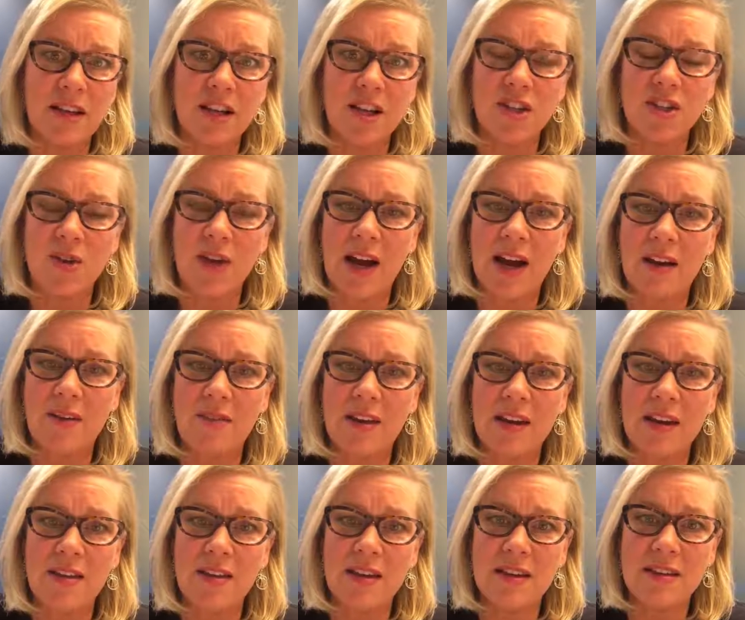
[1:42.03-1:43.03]
Do you have
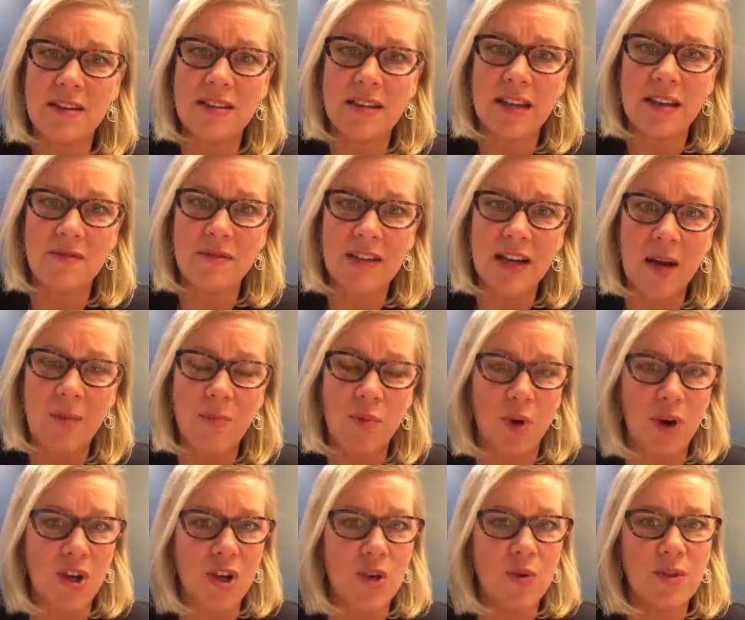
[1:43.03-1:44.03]
anything saved up, or are
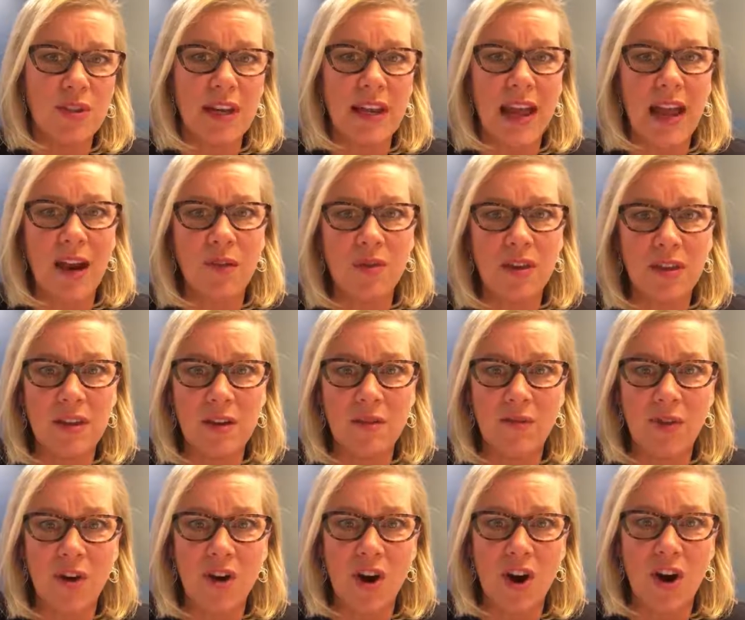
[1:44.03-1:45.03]
you using everything
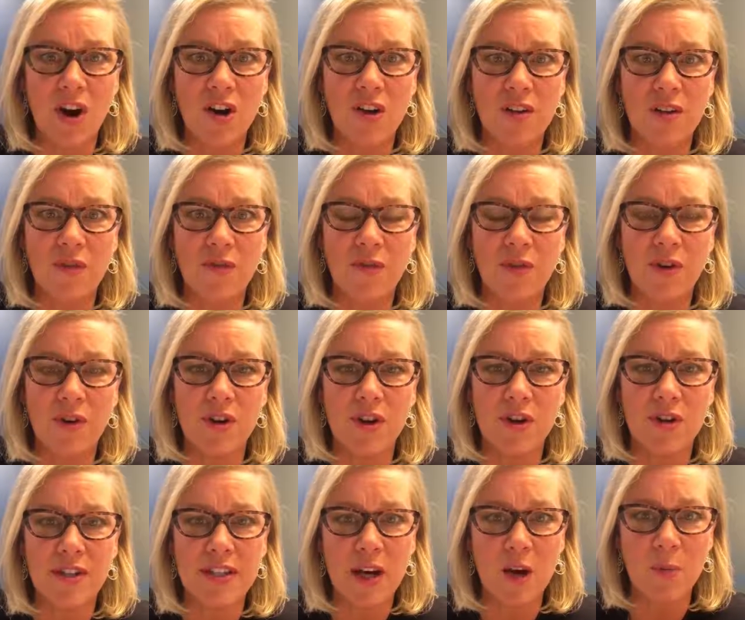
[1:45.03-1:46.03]
for your
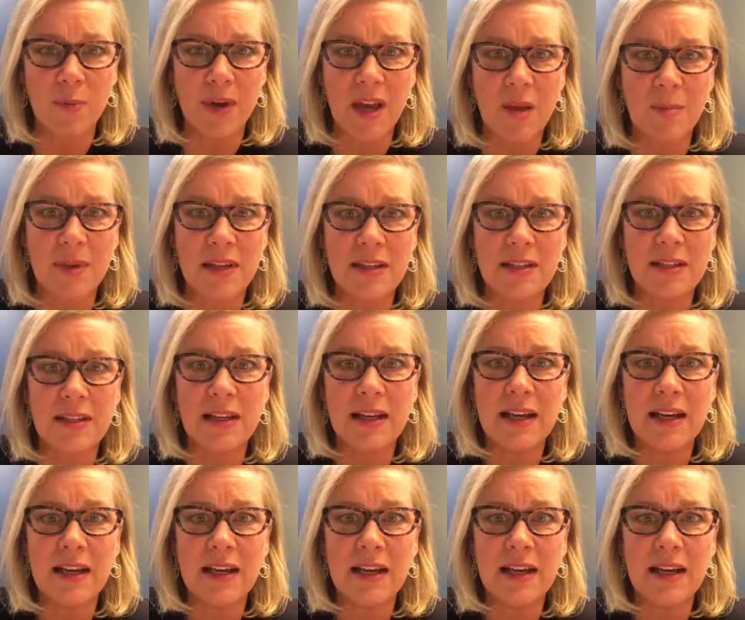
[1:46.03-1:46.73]
down payment?